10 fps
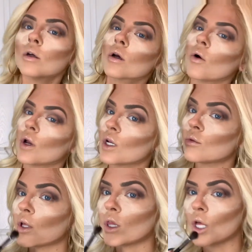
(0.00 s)
Going in
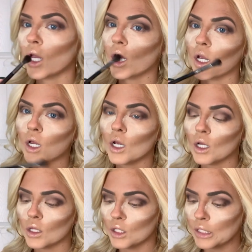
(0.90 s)
with
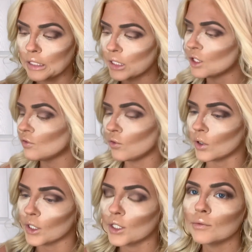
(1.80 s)
the
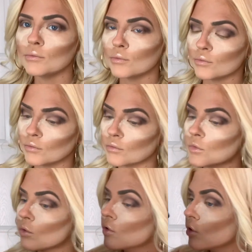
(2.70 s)
E40
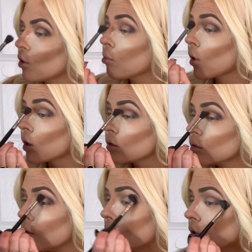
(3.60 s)
with no product
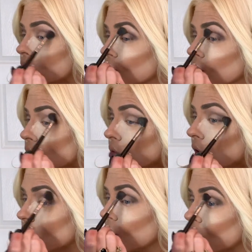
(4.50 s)
on it, just to
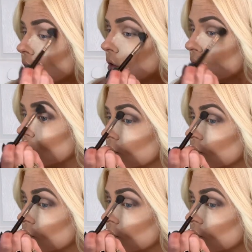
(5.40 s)
blend that out.